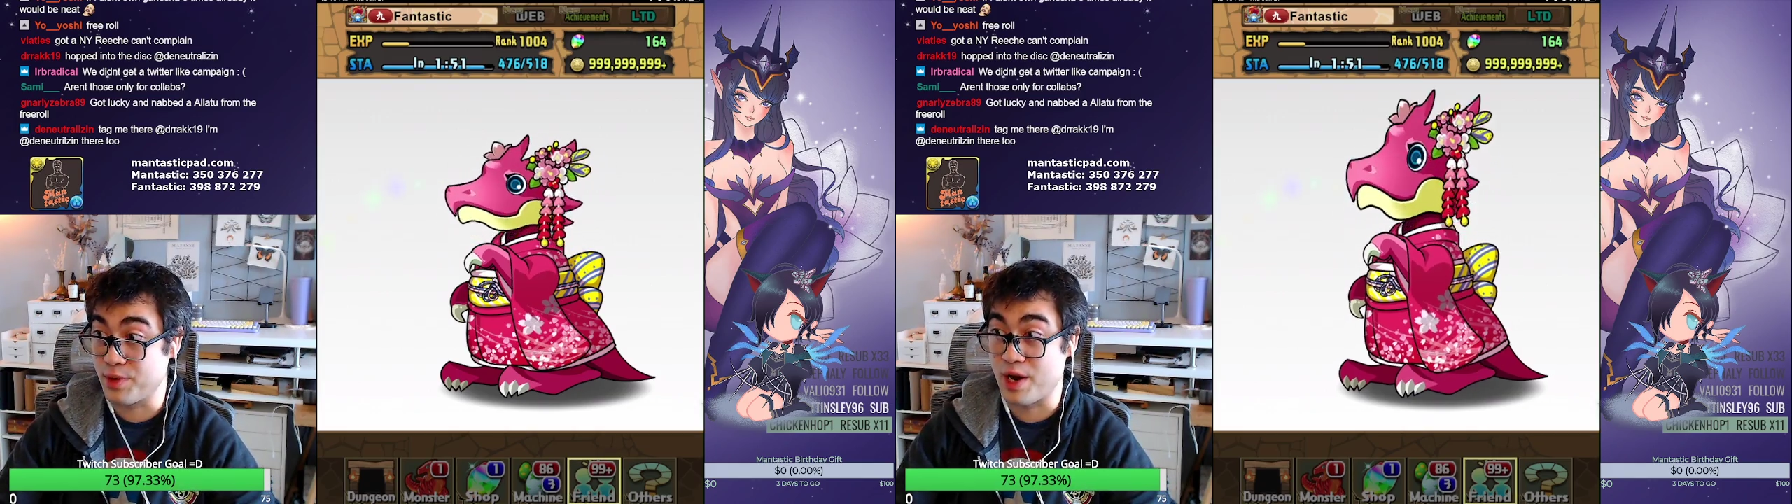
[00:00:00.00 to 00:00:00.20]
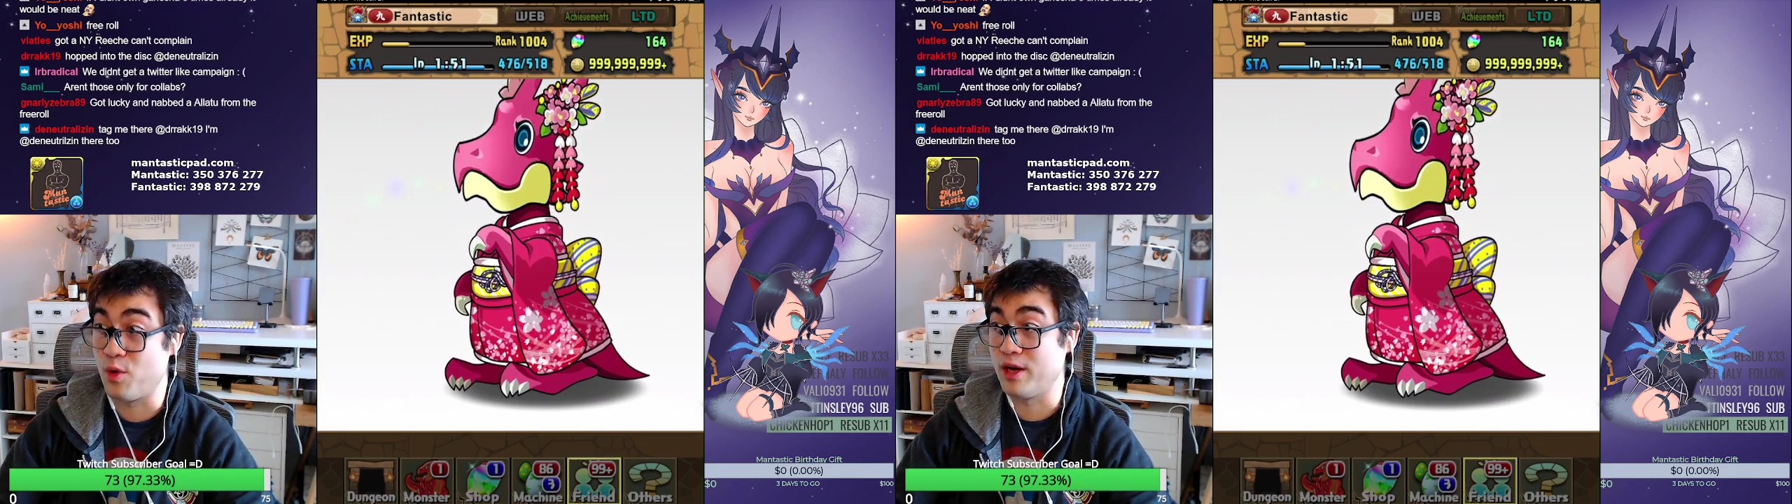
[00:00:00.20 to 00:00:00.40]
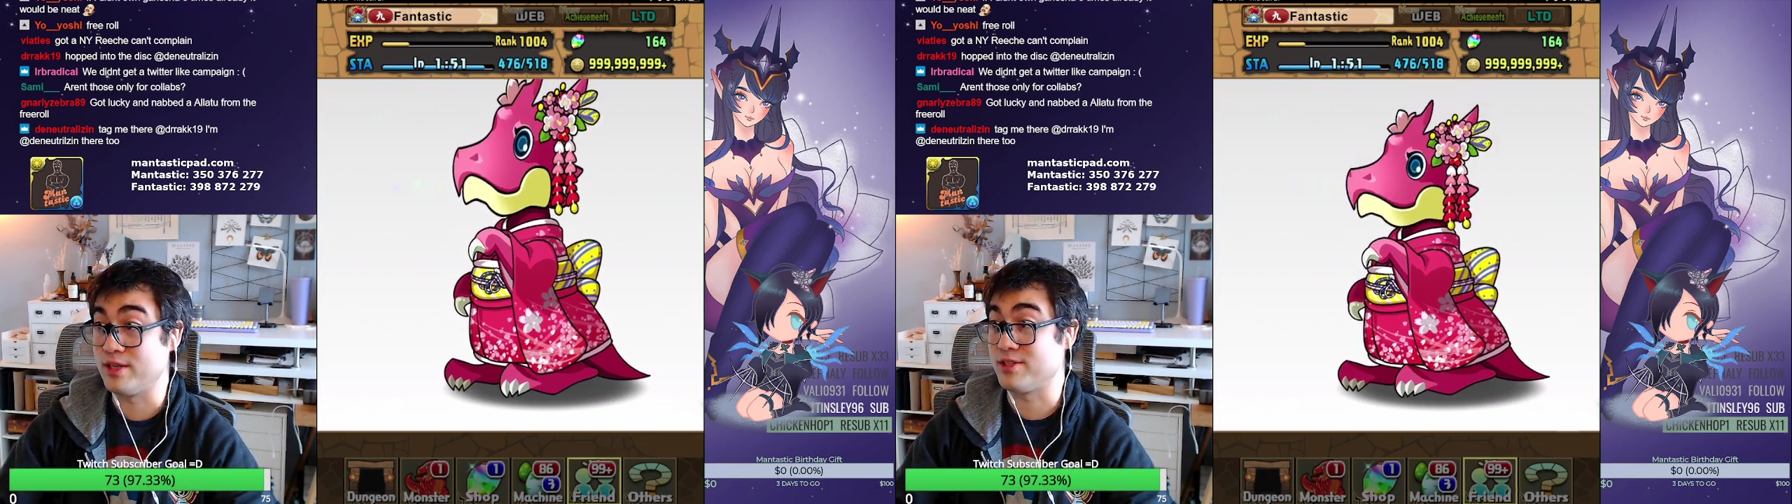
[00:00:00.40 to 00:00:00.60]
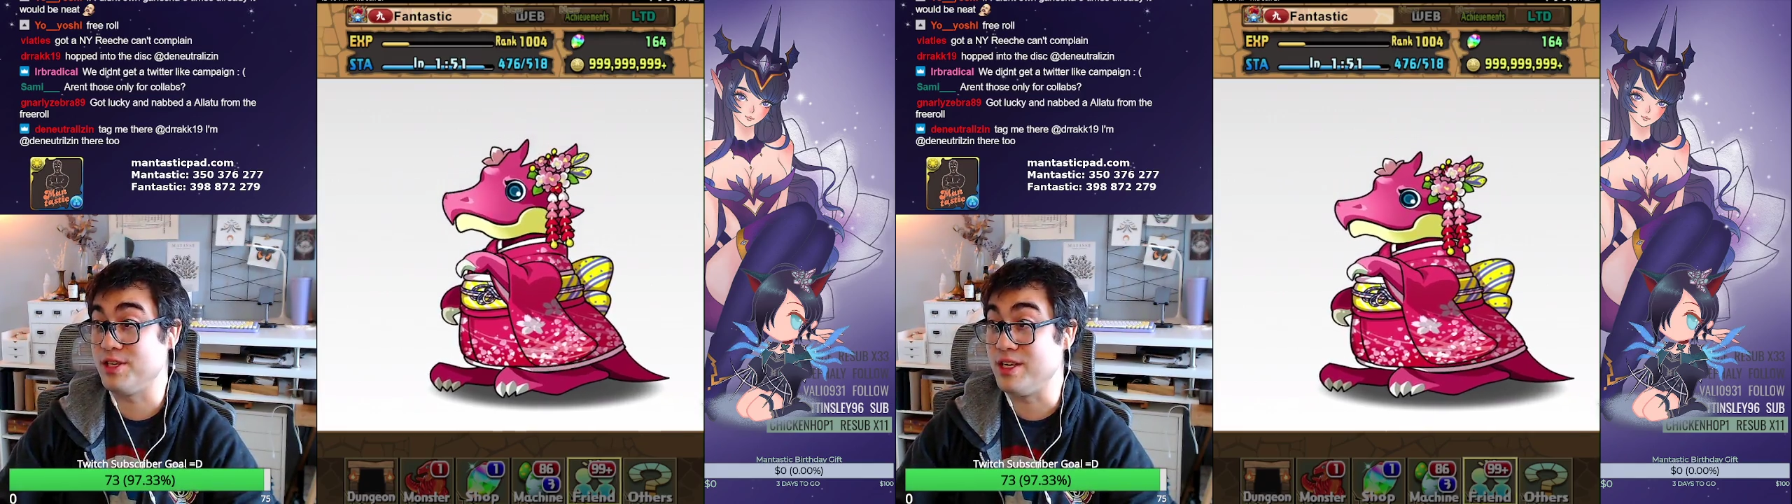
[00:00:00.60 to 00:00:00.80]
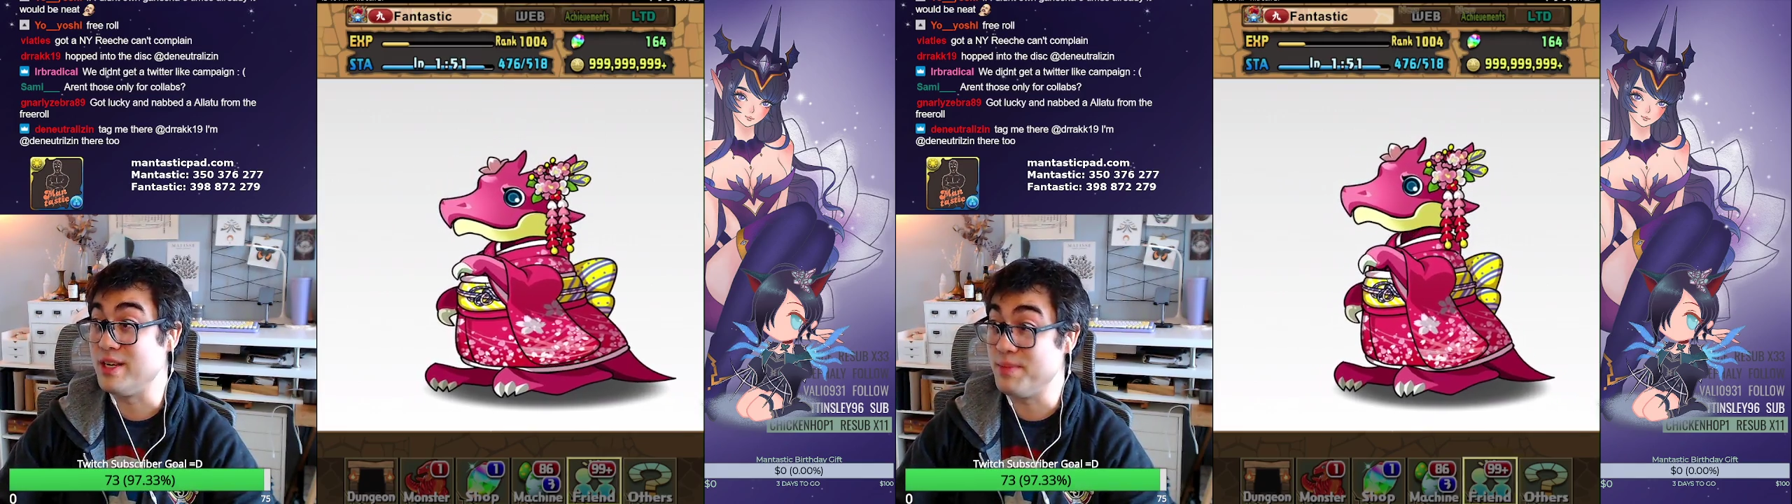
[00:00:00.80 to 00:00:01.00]
I want to
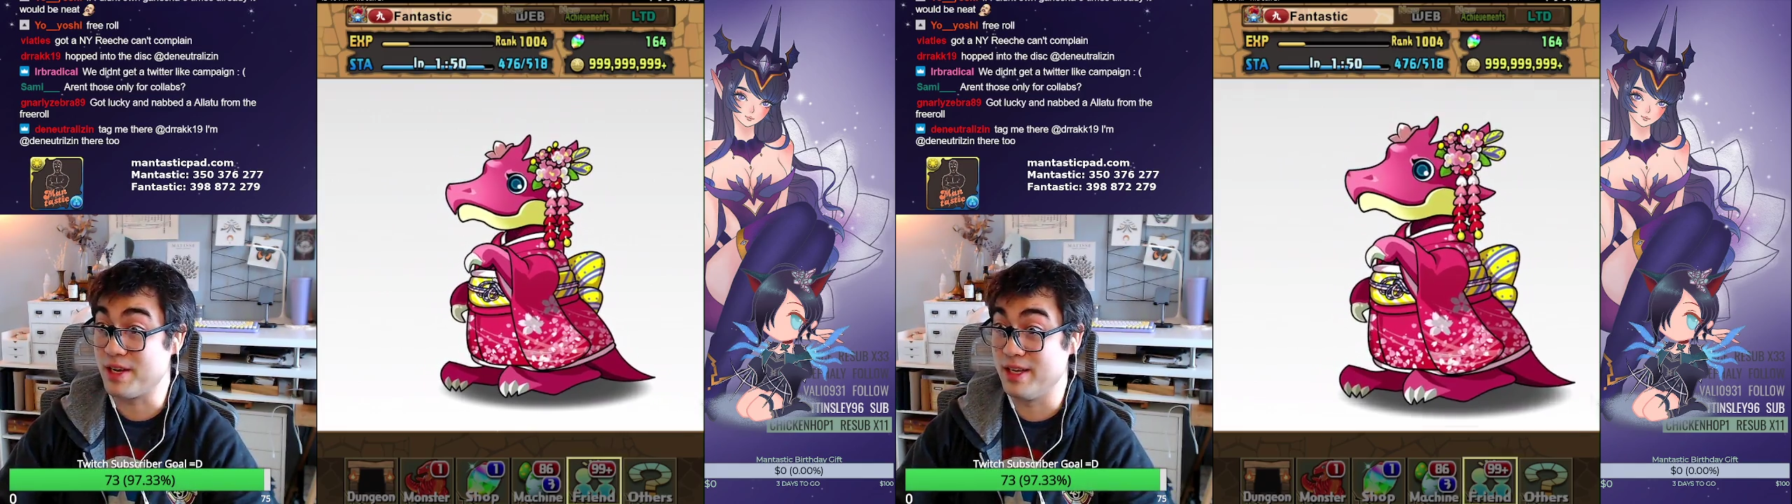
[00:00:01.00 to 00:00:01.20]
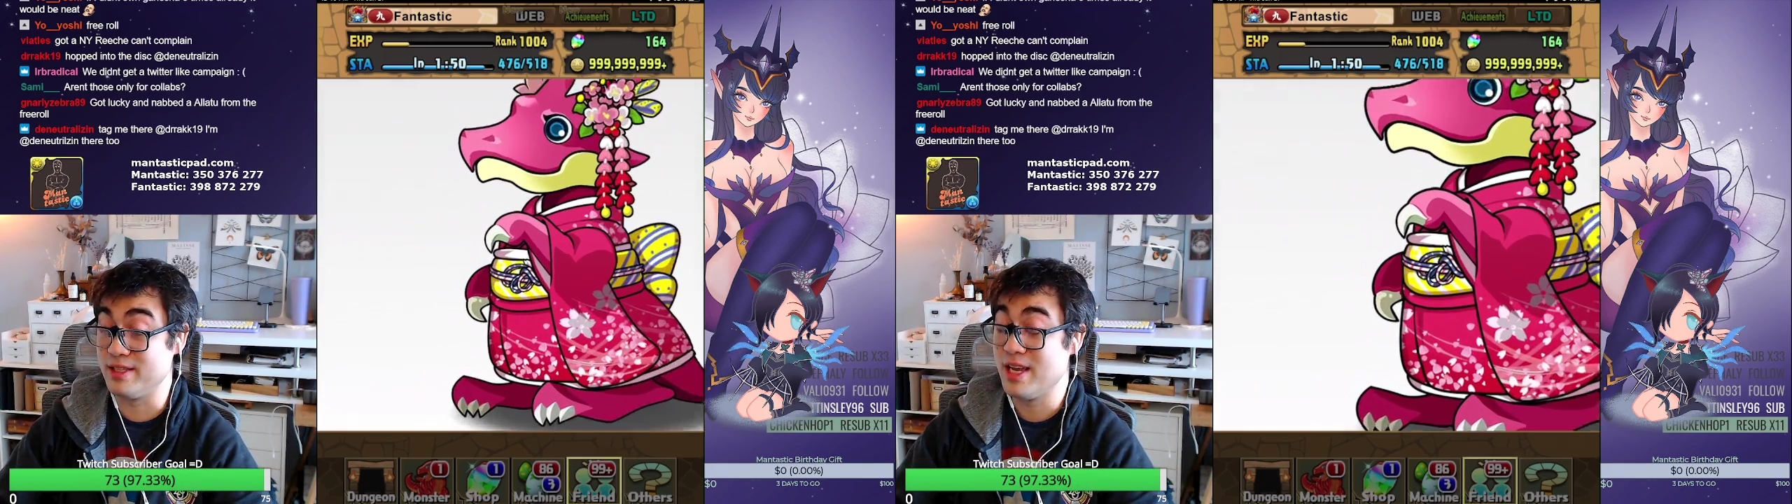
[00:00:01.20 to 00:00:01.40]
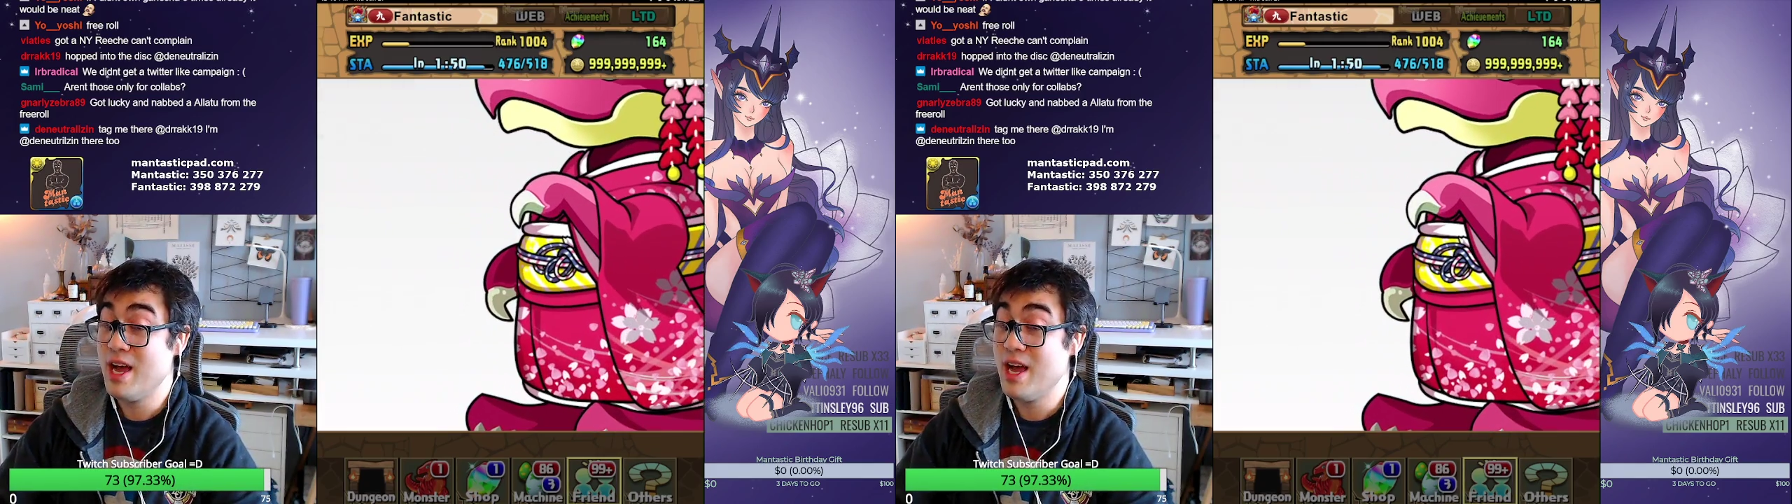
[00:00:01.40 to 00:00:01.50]
see, because